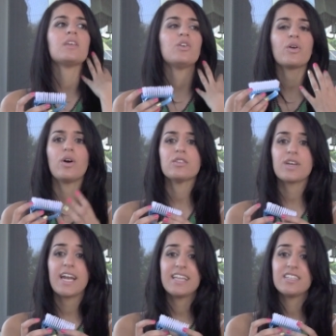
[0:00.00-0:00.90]
you could also
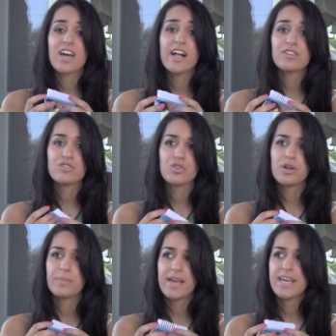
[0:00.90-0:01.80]
get it at the dollar
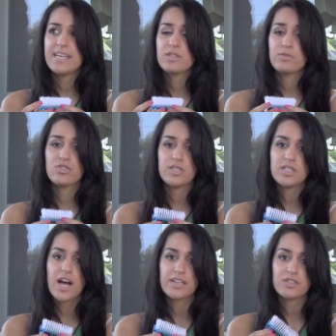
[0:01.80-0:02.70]
store, in my case, which is the
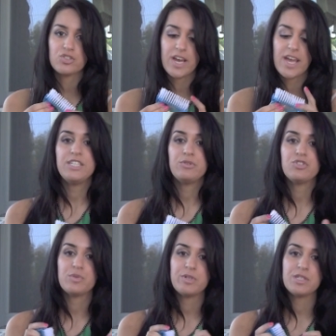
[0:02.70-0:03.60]
Dollar Tree. I
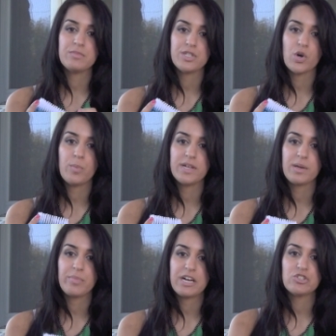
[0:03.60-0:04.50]
always just put some soap on
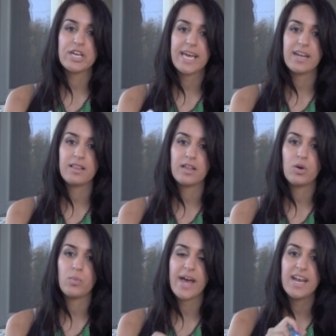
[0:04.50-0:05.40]
the brush, I get it a
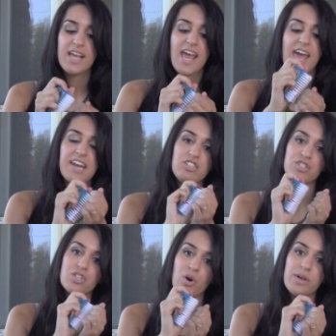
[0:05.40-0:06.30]
little wet, and I
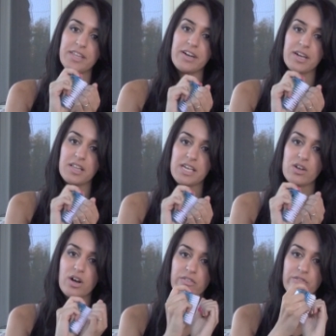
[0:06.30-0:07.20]
just go in there and
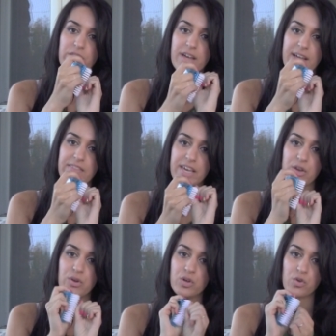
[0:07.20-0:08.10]
clean off the
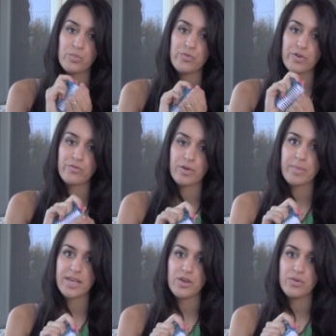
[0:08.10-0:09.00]
cuticle remover
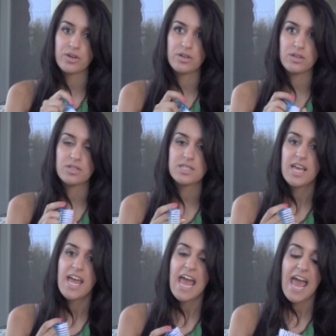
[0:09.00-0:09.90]
from my cuticles
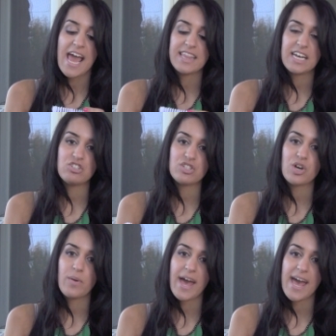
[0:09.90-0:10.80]
and then I just
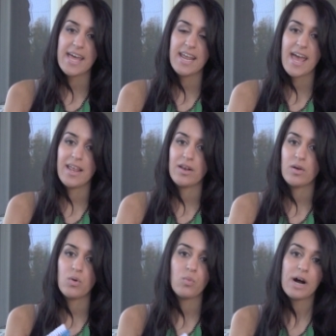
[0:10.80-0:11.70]
go ahead and
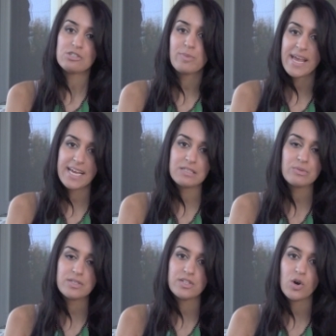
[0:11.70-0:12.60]
wash my hands
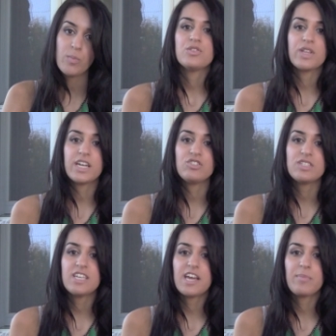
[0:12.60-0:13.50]
with soap. So then I
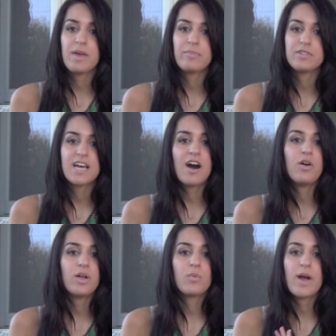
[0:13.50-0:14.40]
just take a paper
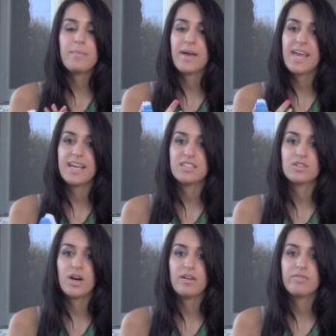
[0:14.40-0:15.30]
towel and wipe my
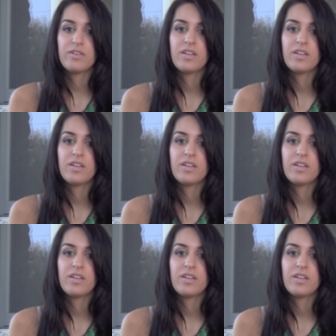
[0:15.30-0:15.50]
hands off.